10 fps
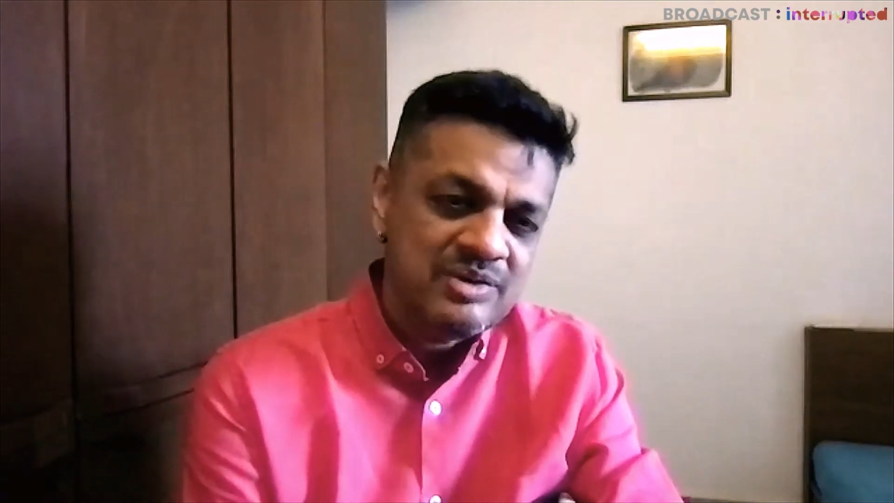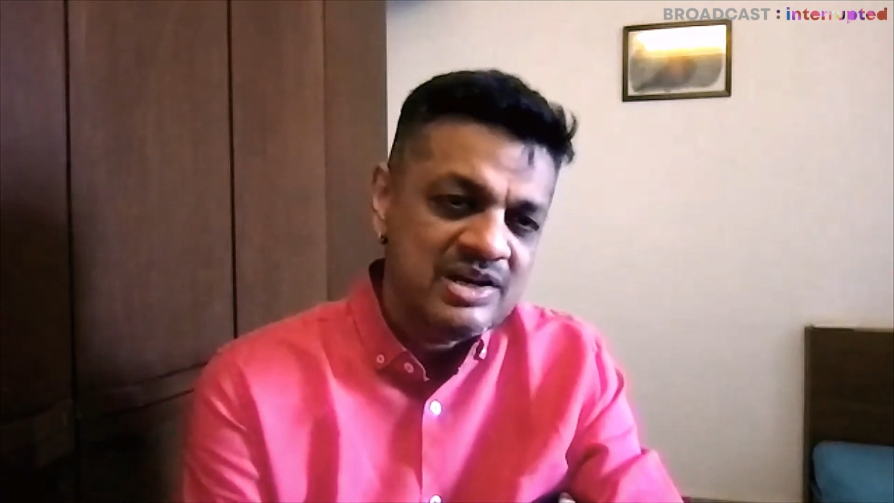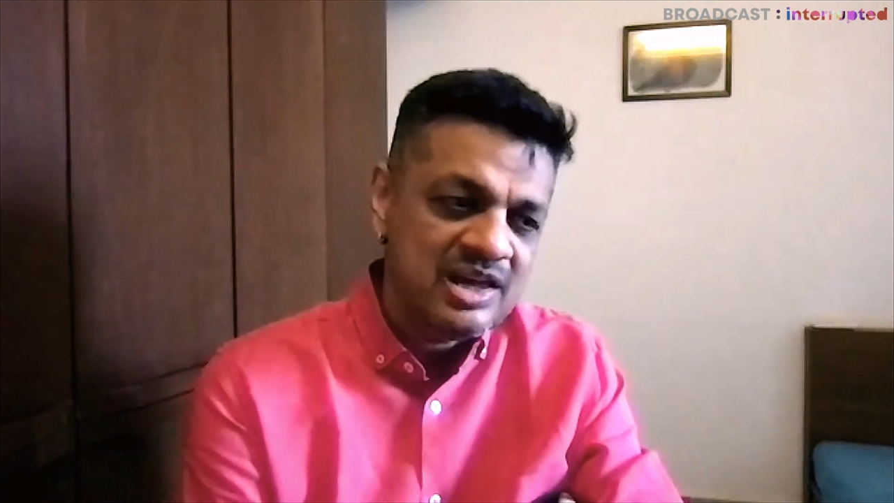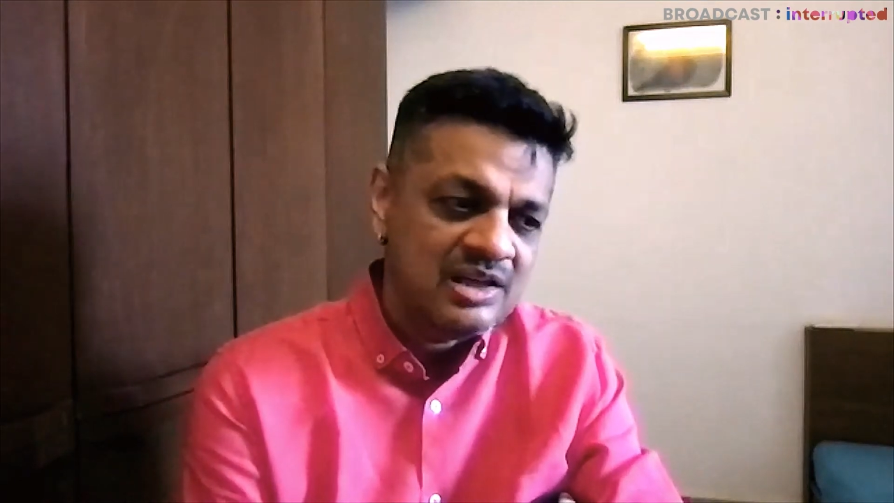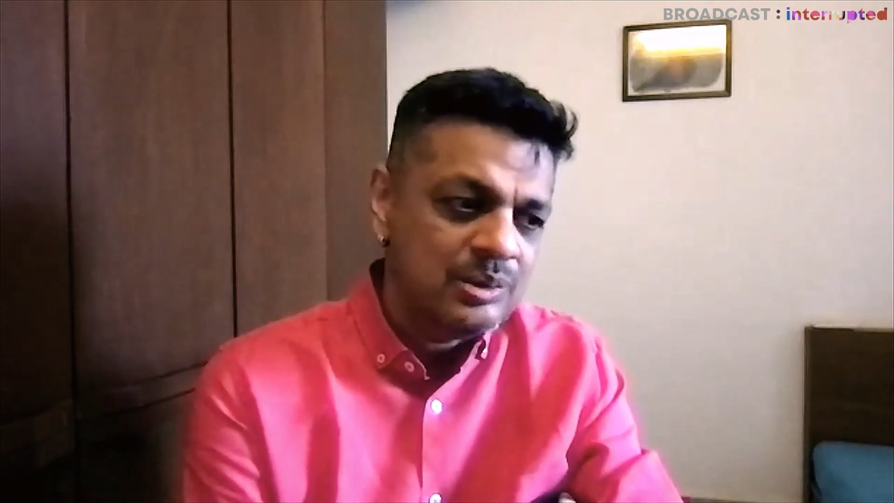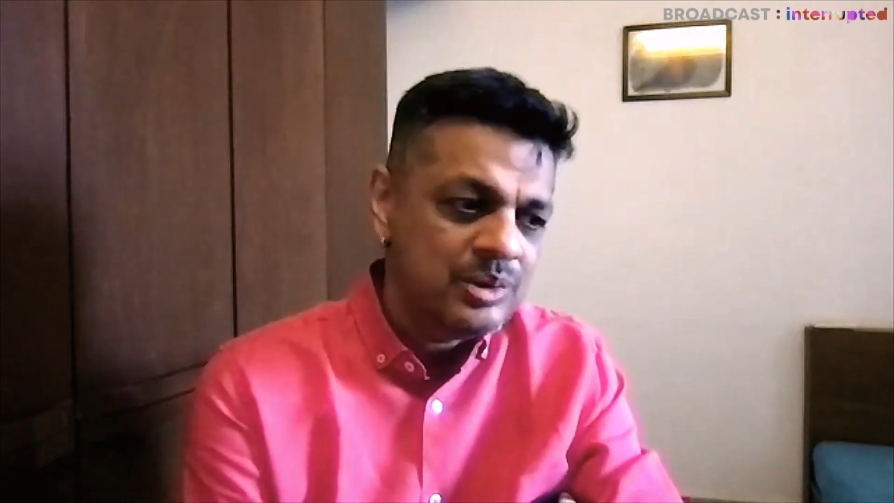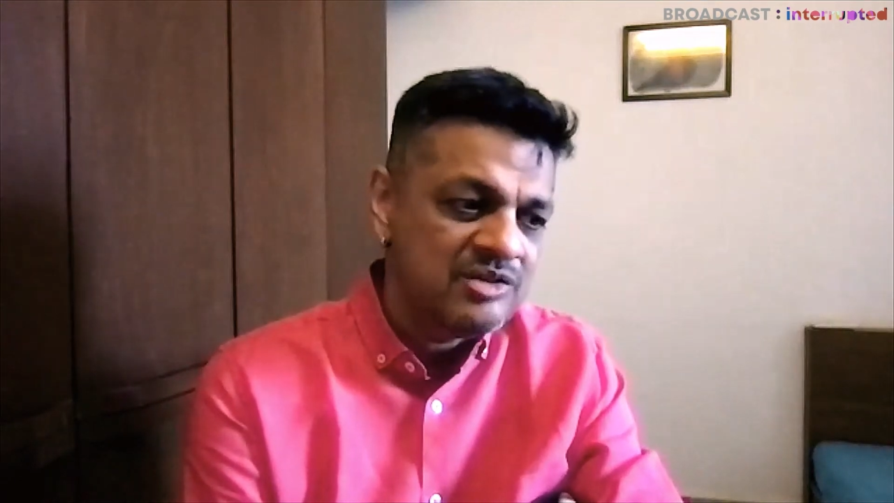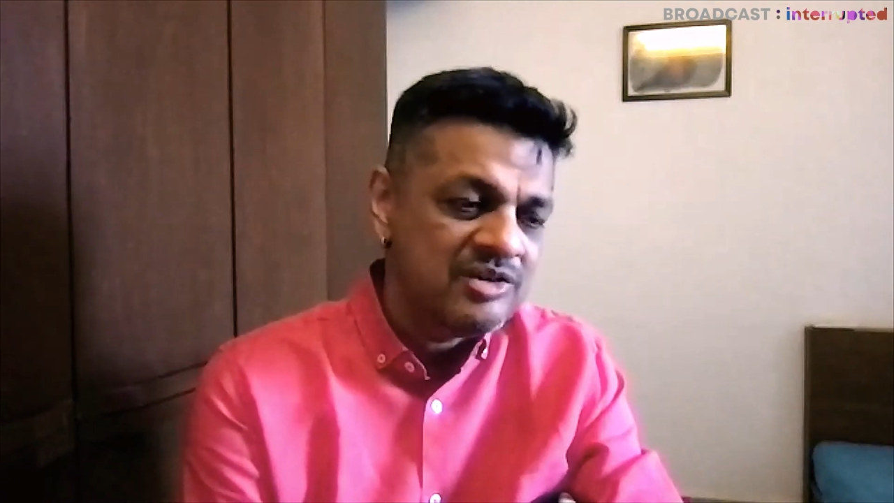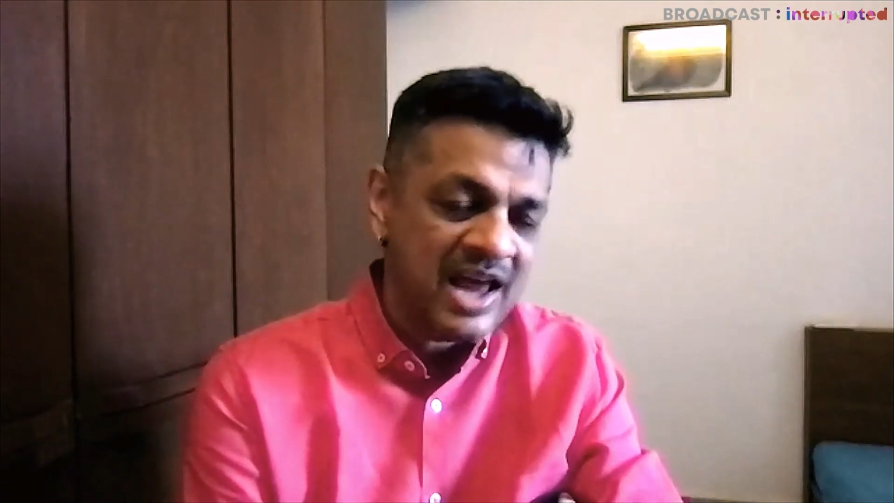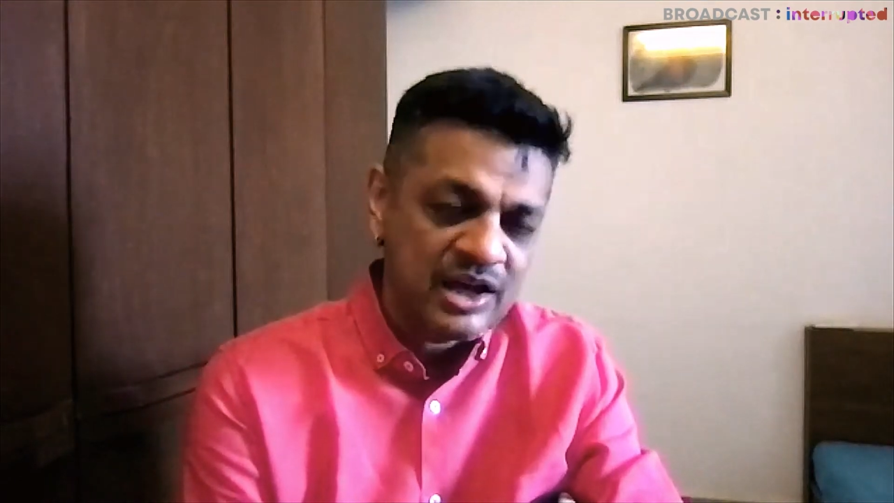we'll take the word
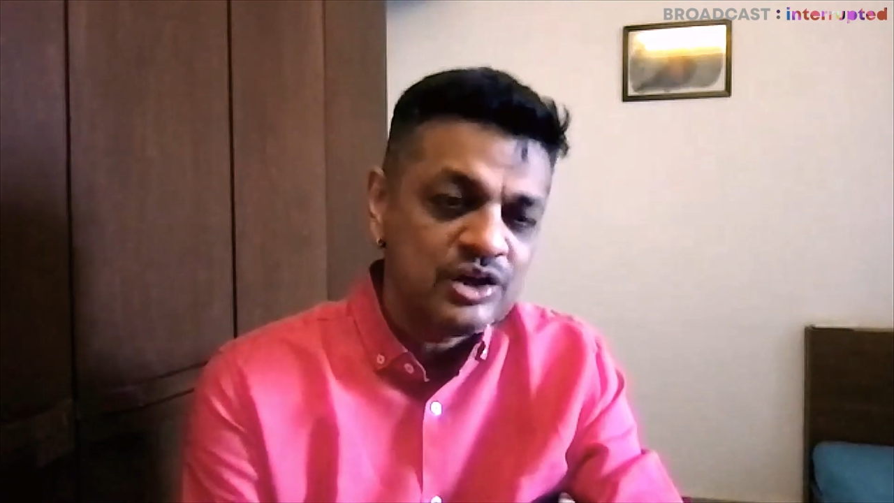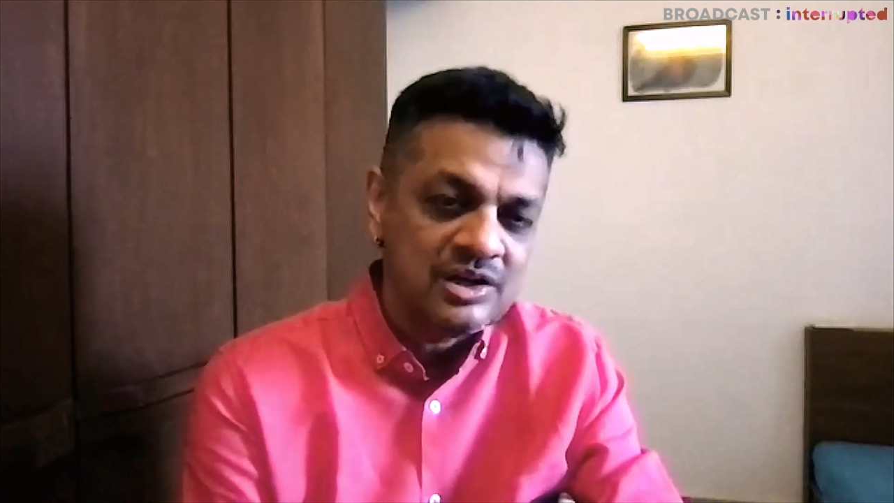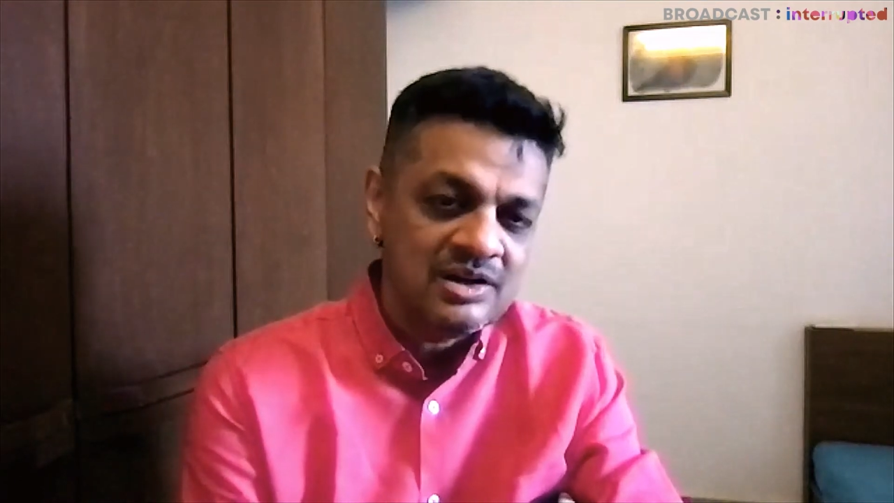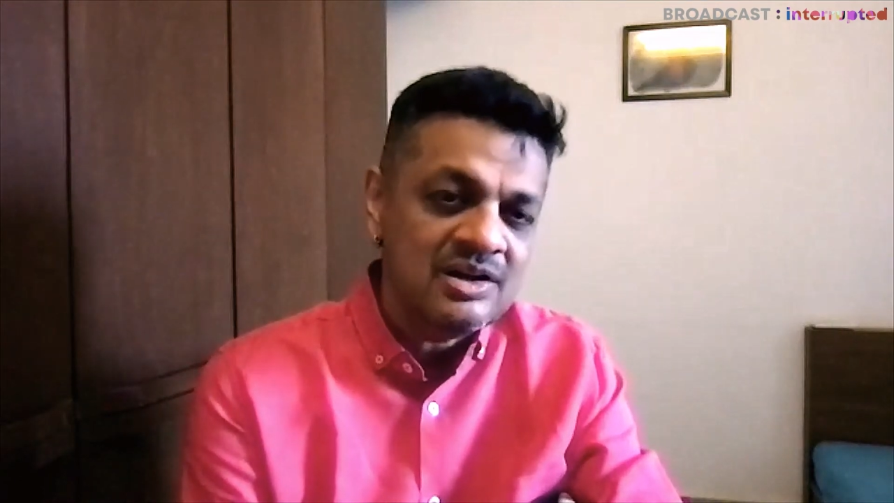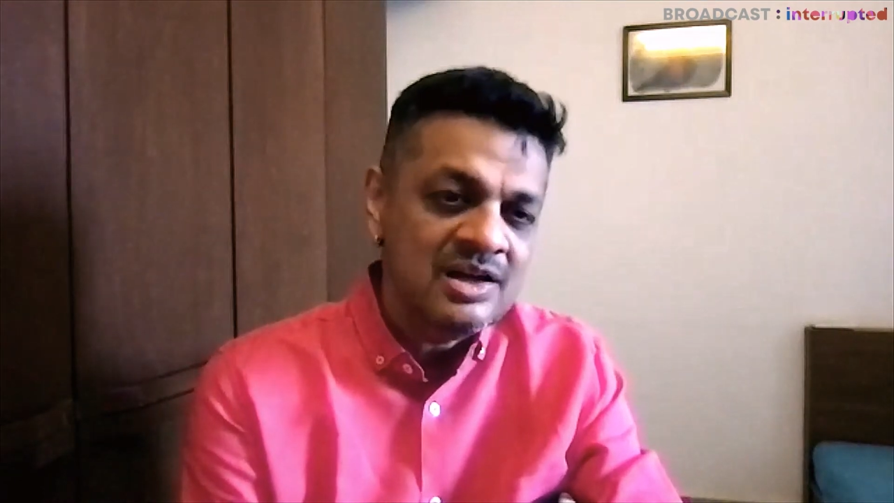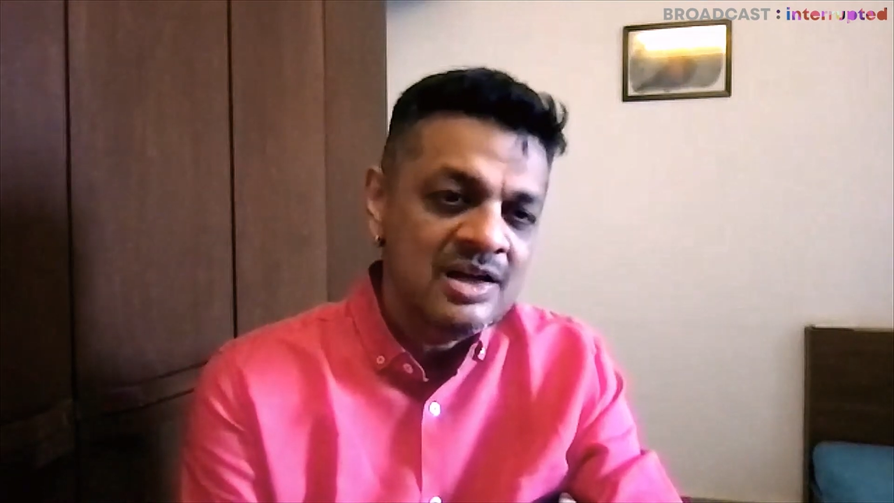vernacular